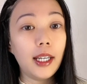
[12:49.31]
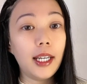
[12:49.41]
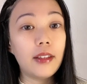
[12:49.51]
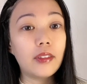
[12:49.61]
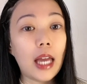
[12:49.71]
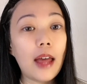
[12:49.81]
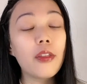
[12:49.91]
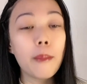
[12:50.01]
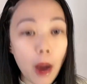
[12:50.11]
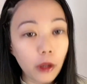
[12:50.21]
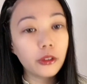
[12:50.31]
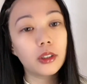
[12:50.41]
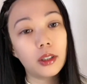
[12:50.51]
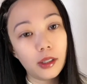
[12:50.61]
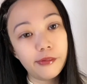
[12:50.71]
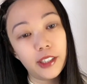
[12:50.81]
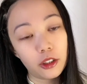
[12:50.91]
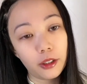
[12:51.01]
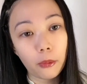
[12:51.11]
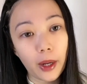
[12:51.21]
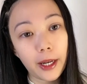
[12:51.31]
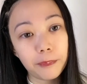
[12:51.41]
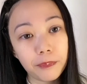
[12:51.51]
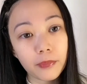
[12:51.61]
in the most efficient way.